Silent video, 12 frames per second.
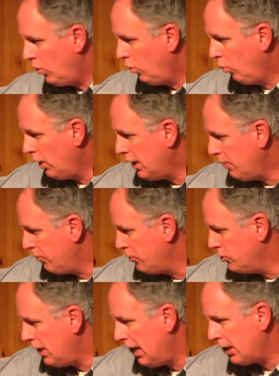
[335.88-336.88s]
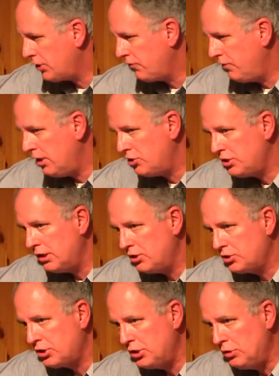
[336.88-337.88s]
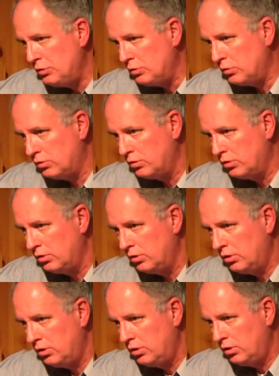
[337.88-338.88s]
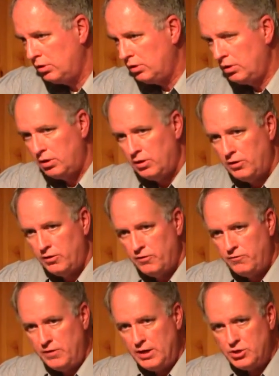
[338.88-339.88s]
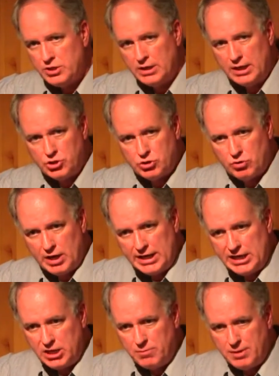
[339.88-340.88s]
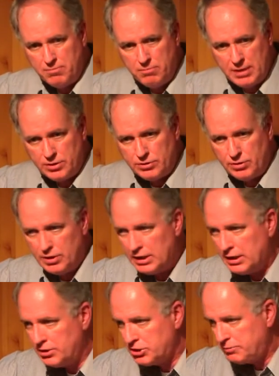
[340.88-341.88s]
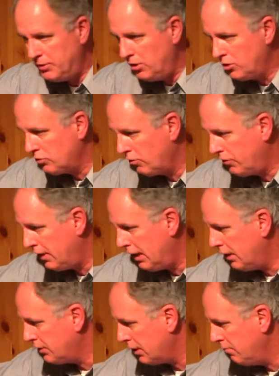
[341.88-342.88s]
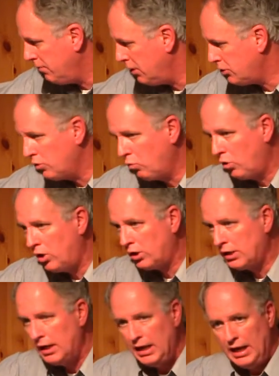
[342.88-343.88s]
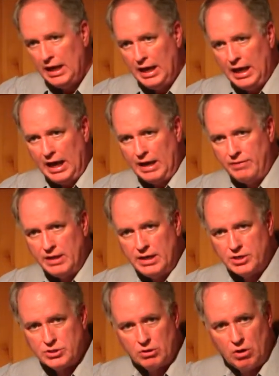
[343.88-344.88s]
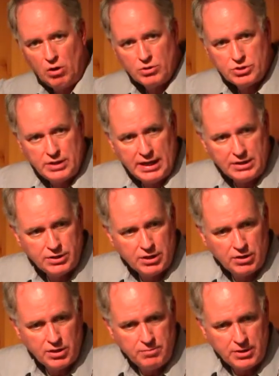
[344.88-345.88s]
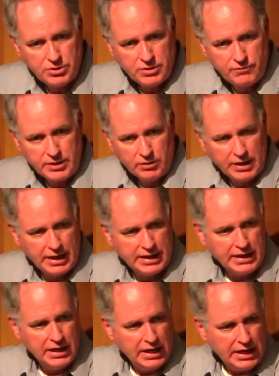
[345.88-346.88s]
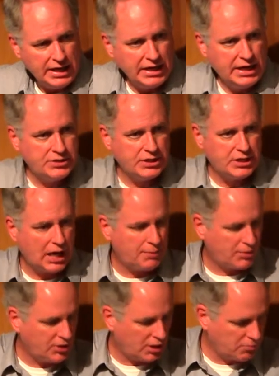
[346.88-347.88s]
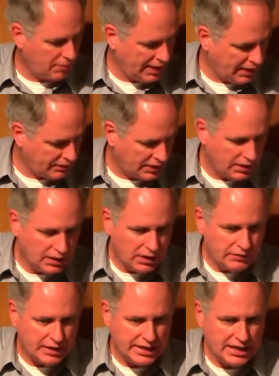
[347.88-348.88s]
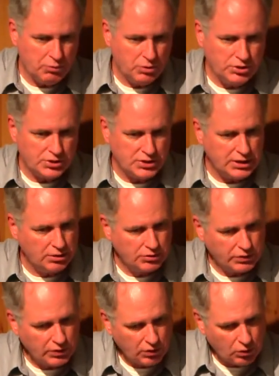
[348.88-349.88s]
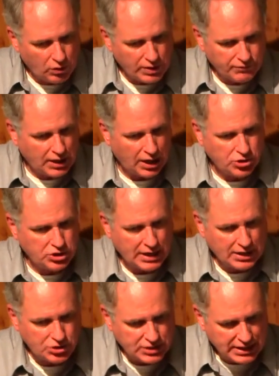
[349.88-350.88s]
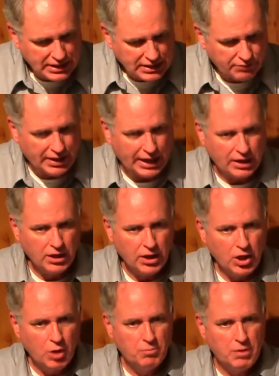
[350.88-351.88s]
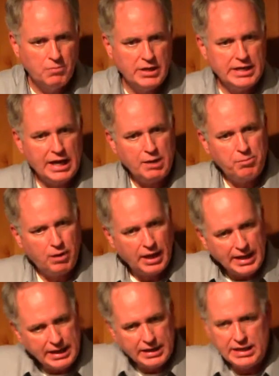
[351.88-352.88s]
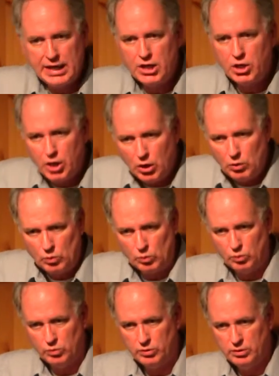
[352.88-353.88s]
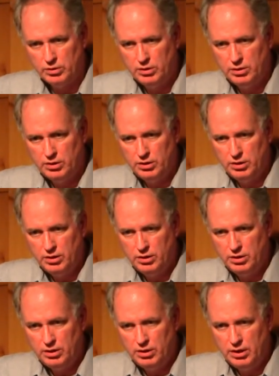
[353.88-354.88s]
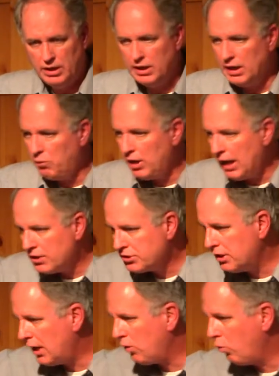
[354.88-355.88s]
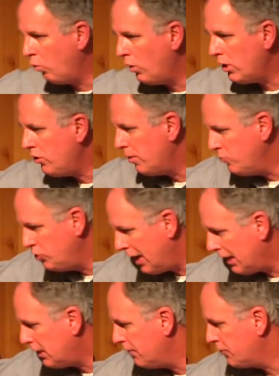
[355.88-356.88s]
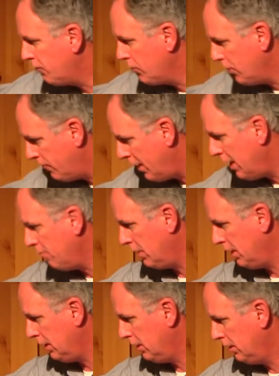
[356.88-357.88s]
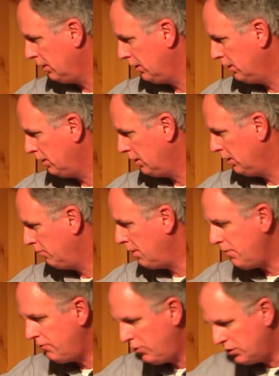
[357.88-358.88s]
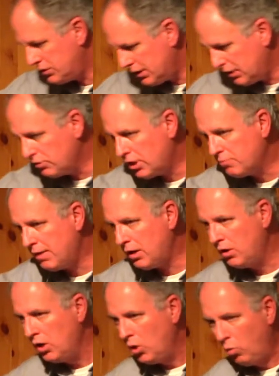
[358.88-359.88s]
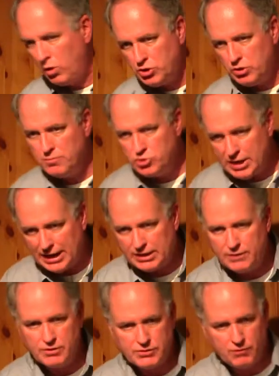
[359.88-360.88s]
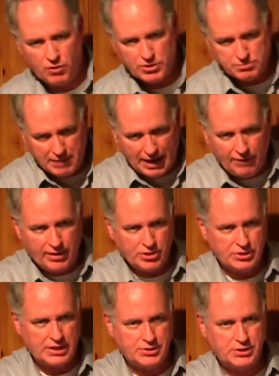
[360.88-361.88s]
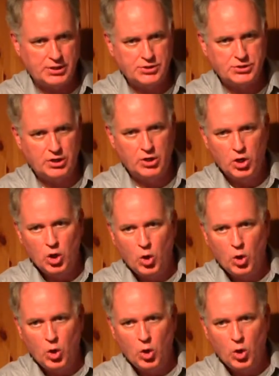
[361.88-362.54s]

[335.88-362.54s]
where he projects finishing school, finishing his training to be mentored in spiritual things and mission work and then his launch date to go to the mission field. Now, he, he, he's the type of young man that, that he would just yield to the Lord if God changed any of that. But, but he had a plan, he had a goal. And I want to ask you tonight what are your objectives for your family? Maybe if you're a single young man, what's your objective as far as marriage is concerned?